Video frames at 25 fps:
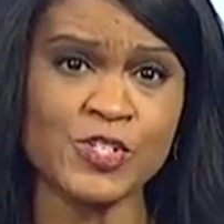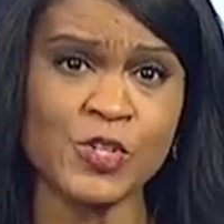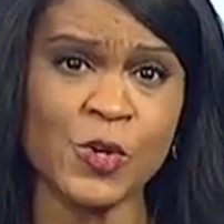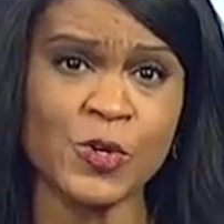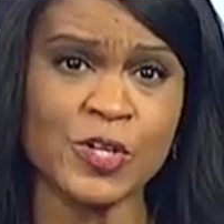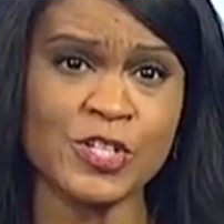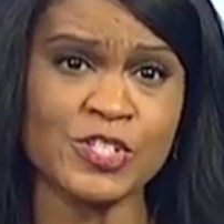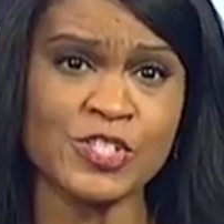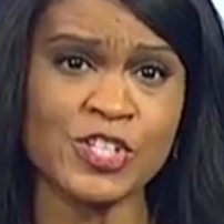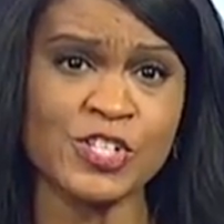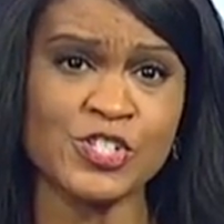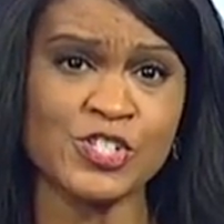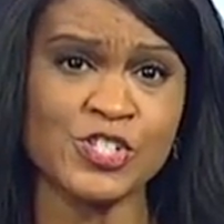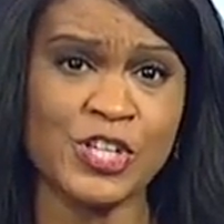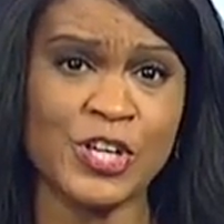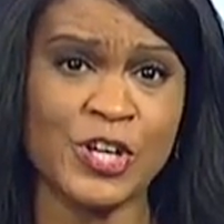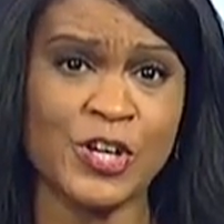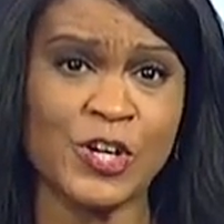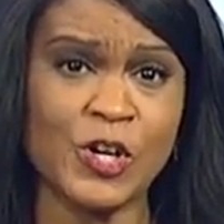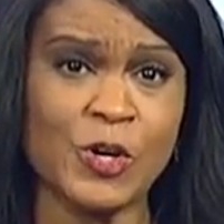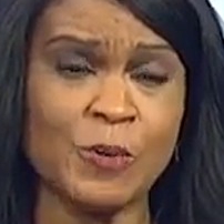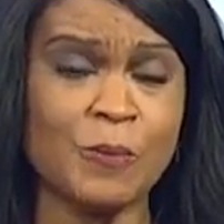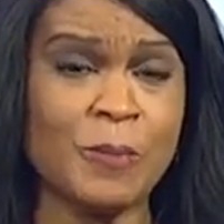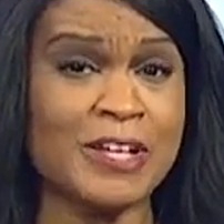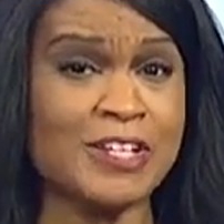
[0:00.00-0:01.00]
Circus this
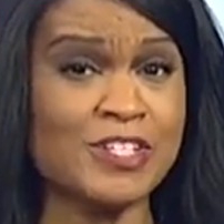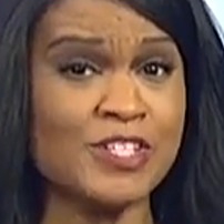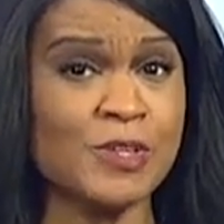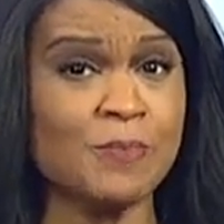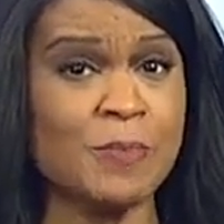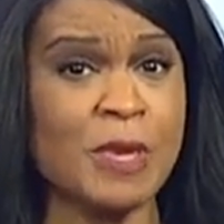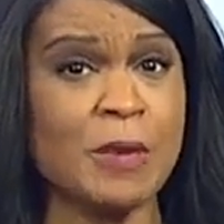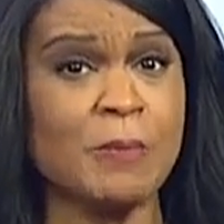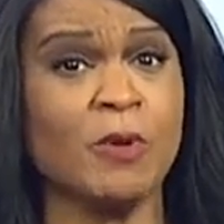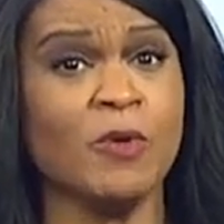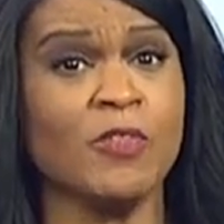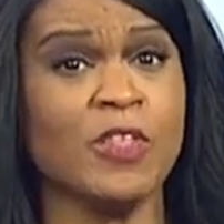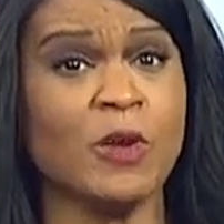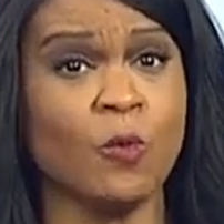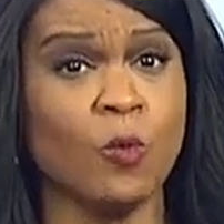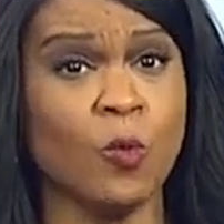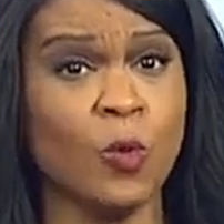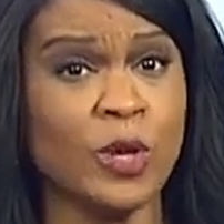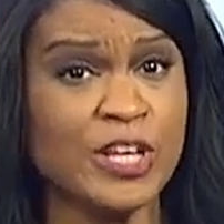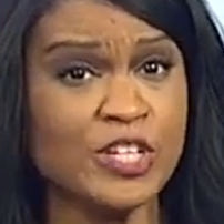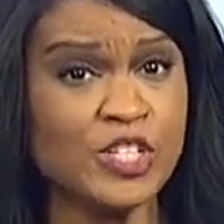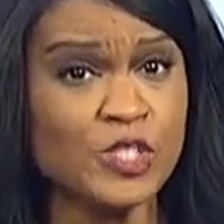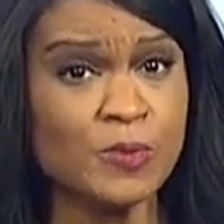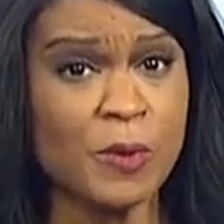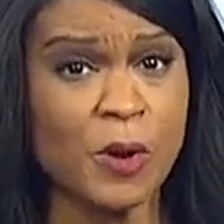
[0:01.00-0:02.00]
year. But some people that
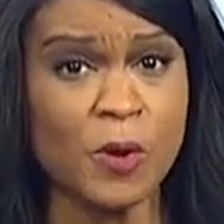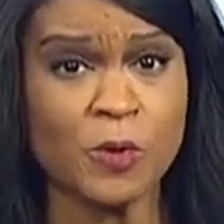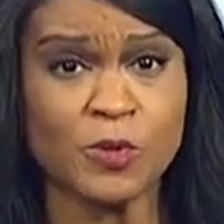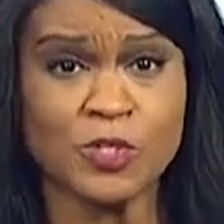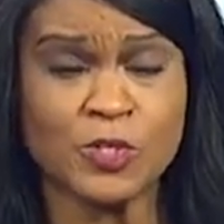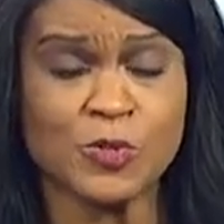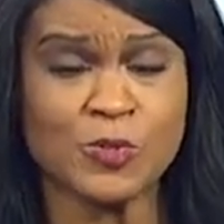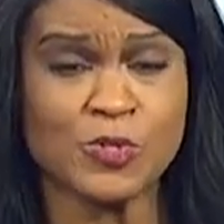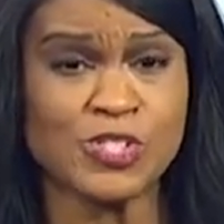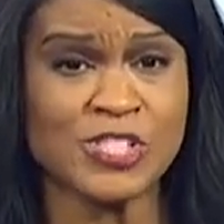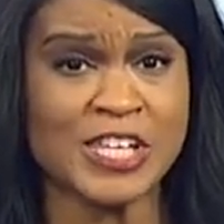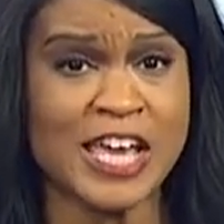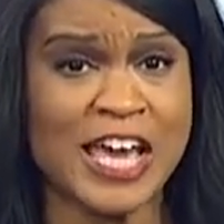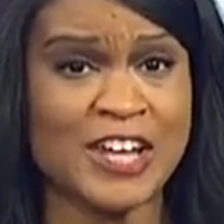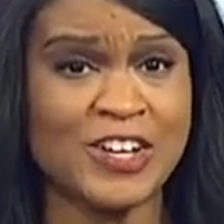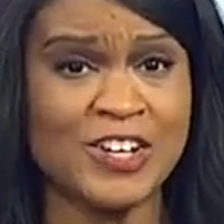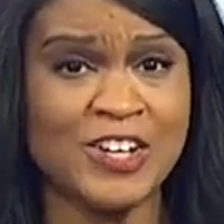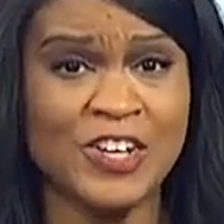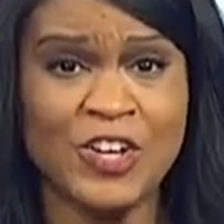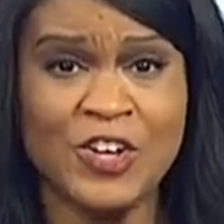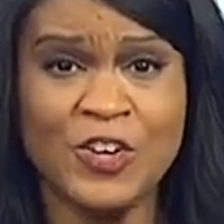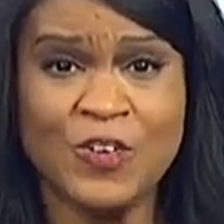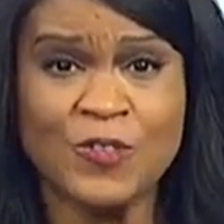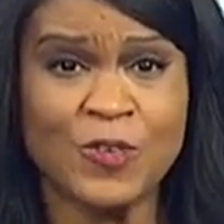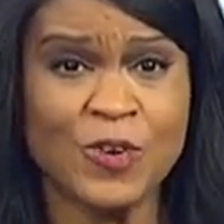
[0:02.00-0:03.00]
we spoke to said
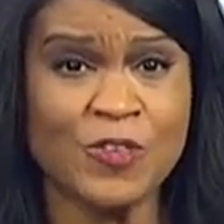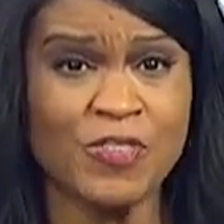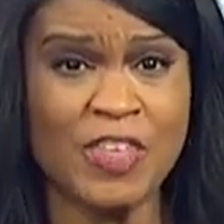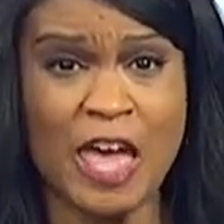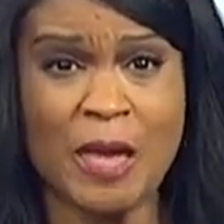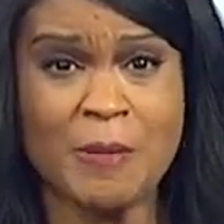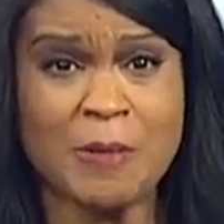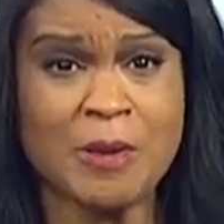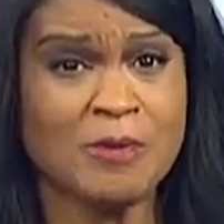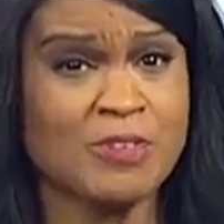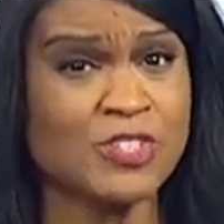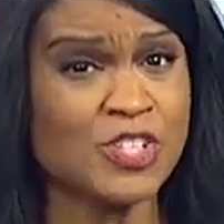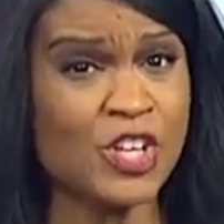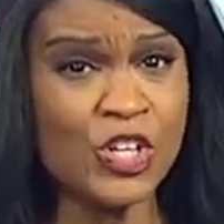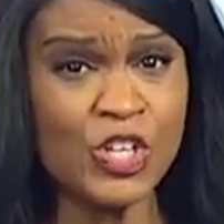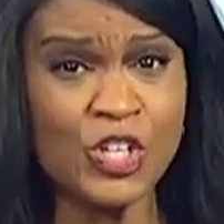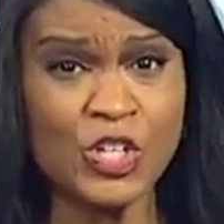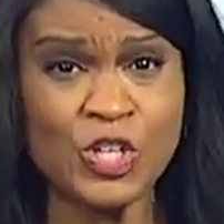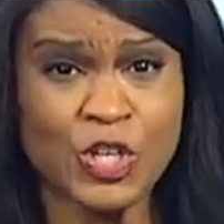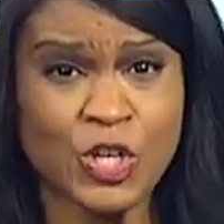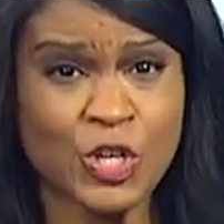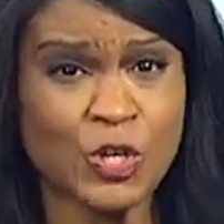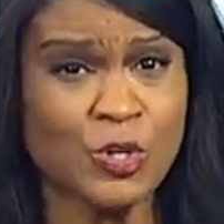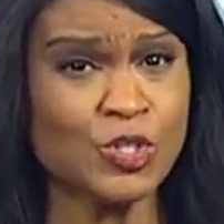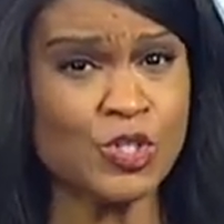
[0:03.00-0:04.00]
for them it was a
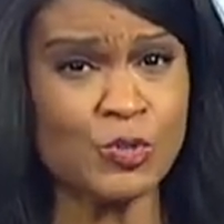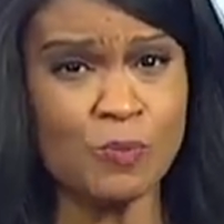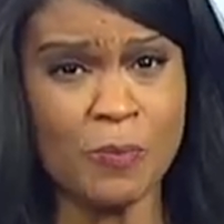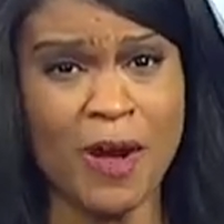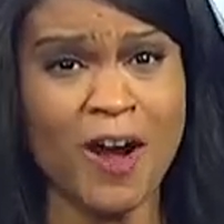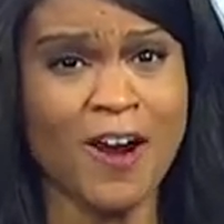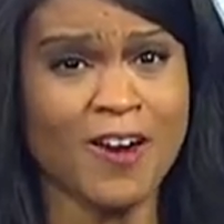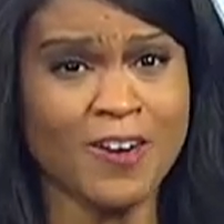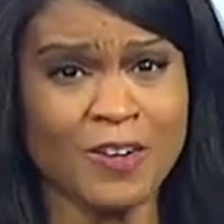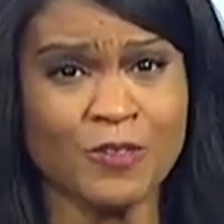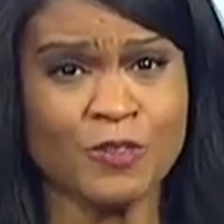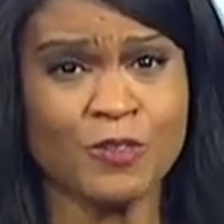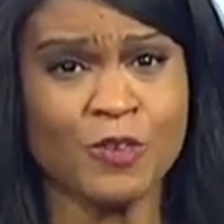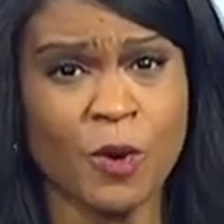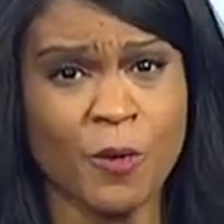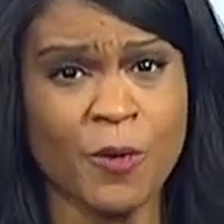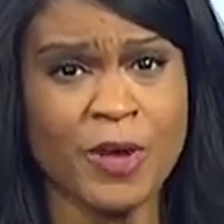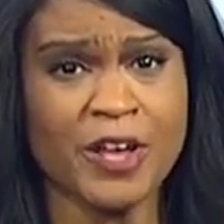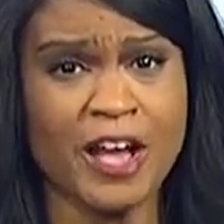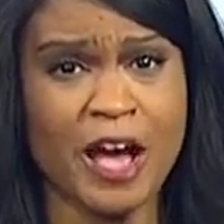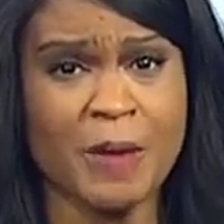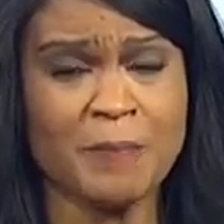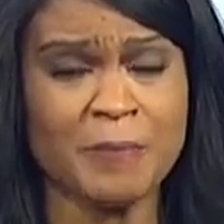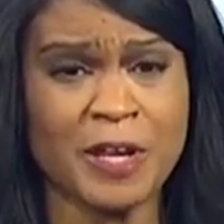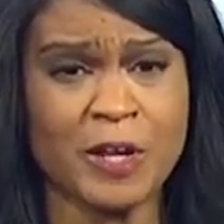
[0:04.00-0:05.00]
huge part of
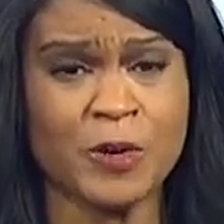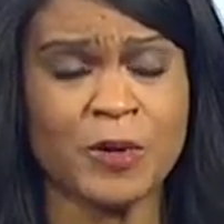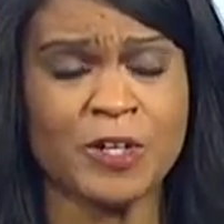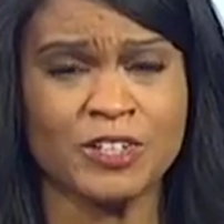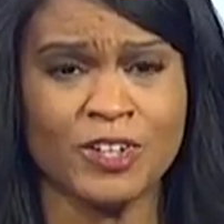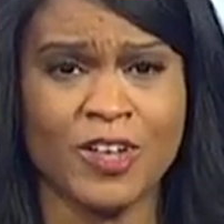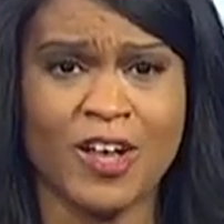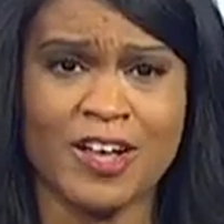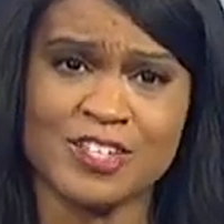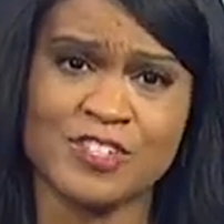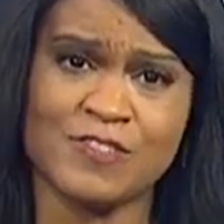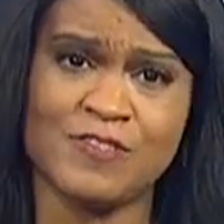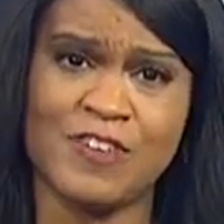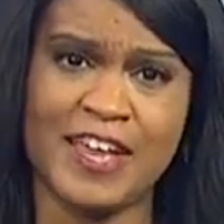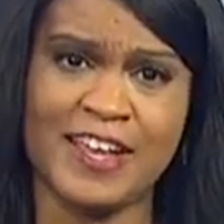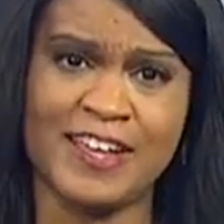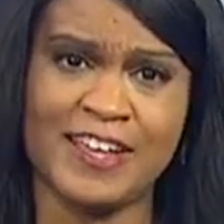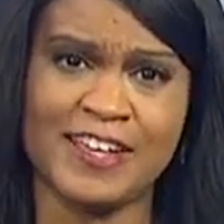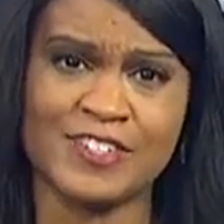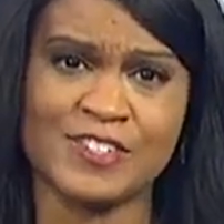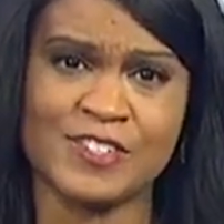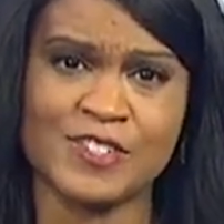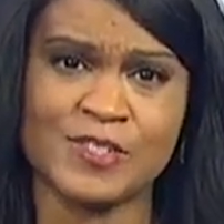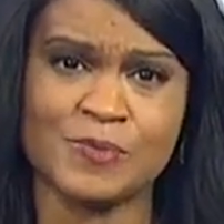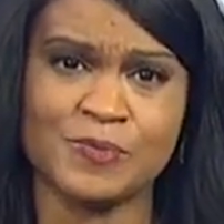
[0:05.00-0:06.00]
growing up here in Las
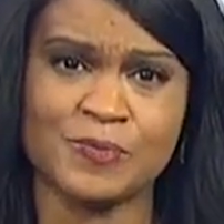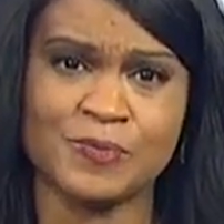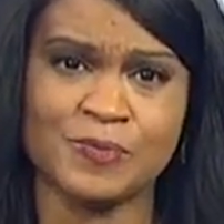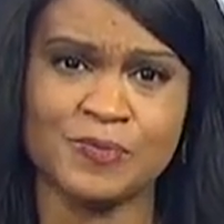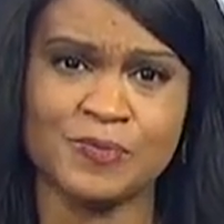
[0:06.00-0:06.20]
Vegas.